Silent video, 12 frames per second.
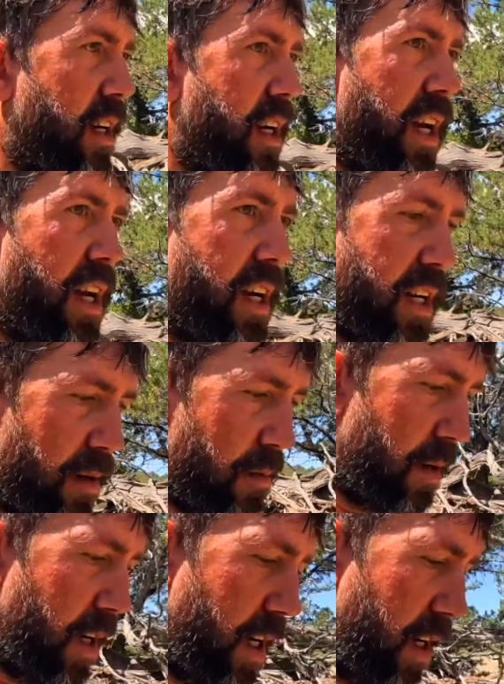can
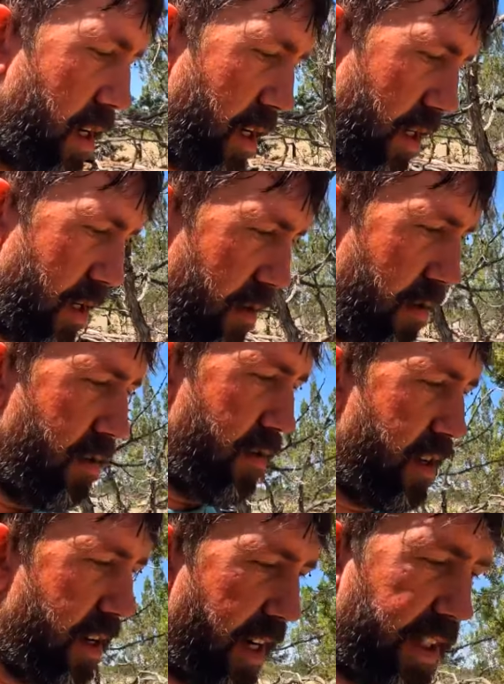up here.
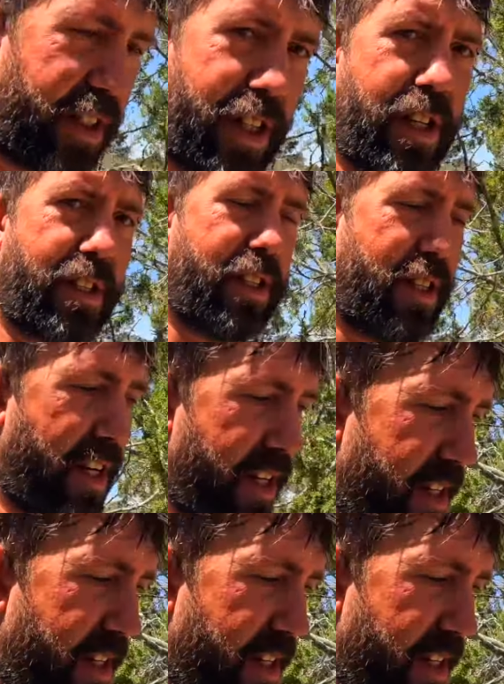Well, actually, that was a